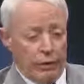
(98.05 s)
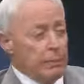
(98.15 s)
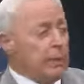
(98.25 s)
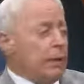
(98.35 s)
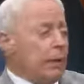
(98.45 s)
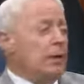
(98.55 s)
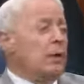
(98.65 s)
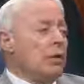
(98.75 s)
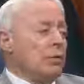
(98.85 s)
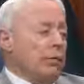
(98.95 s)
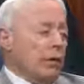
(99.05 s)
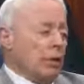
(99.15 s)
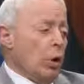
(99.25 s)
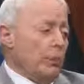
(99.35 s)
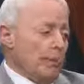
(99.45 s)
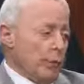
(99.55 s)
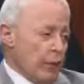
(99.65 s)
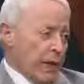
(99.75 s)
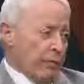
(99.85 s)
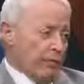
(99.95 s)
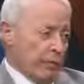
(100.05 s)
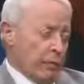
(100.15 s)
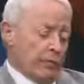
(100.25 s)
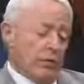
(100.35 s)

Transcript: committee. They'll go before them first.